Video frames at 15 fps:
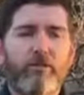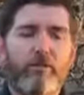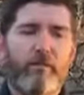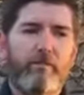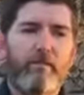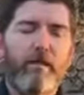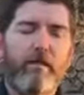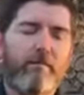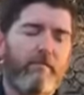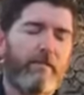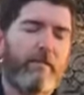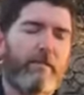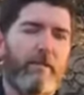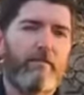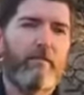the
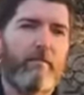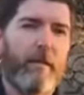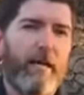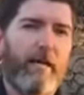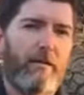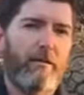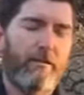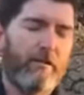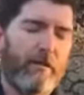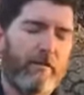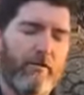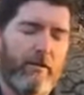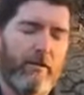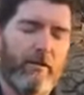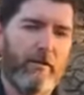benefits of the miners that
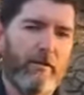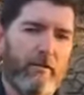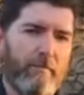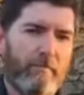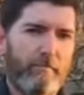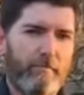have earned them.